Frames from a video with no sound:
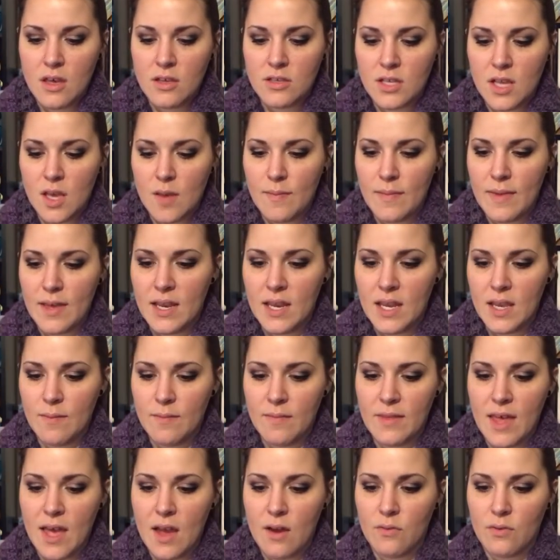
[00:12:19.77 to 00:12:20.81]
So I made him
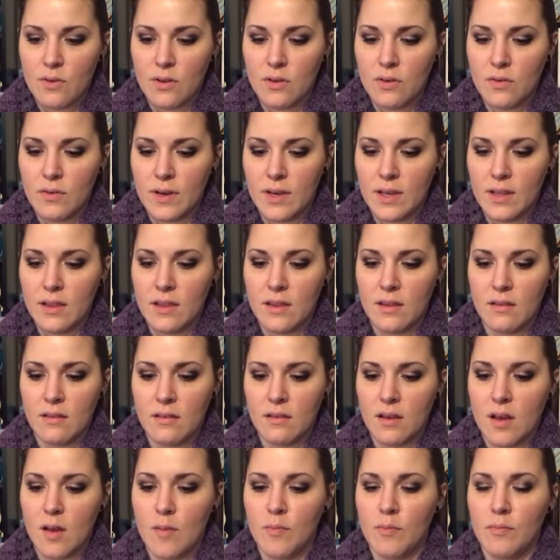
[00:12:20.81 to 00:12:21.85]
that real quick,
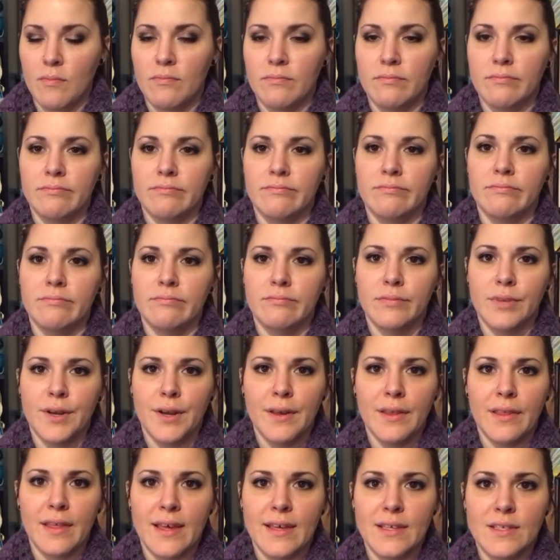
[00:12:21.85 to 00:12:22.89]

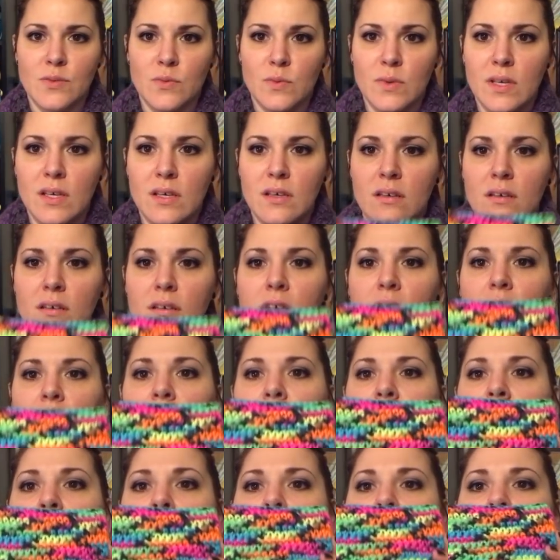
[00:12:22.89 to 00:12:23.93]
probably last week.
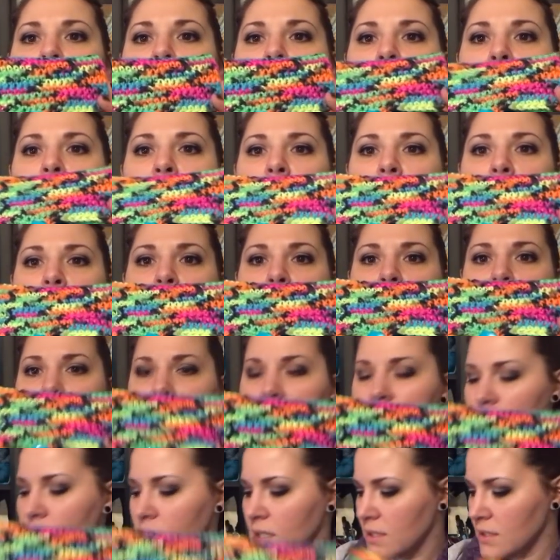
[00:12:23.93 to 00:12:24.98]

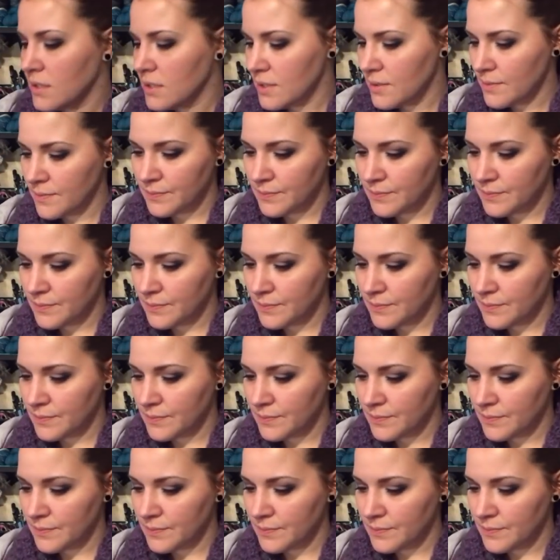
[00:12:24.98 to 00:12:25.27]
There's his.